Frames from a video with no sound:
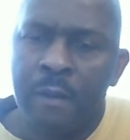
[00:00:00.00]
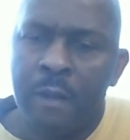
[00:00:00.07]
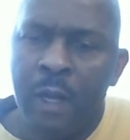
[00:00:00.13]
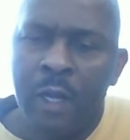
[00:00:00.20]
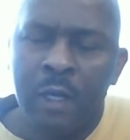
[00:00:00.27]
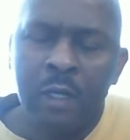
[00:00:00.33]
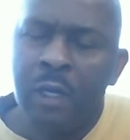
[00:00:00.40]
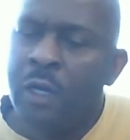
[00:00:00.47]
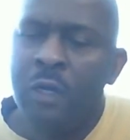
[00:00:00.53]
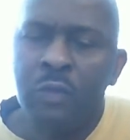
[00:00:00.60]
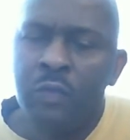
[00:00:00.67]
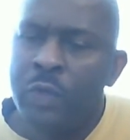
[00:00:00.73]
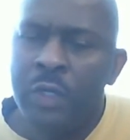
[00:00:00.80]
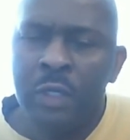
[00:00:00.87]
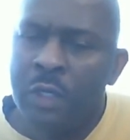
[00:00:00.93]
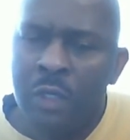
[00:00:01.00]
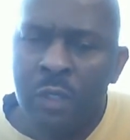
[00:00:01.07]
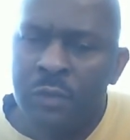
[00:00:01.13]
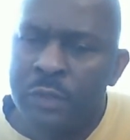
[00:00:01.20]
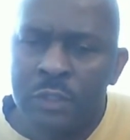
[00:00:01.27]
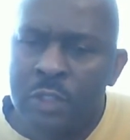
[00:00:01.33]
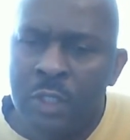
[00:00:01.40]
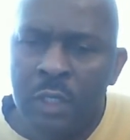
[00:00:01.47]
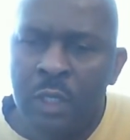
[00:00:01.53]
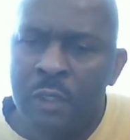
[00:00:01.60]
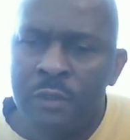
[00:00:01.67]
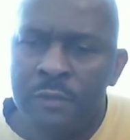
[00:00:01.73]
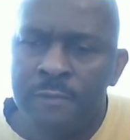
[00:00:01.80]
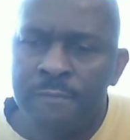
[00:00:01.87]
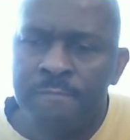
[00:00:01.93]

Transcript: Our God will not return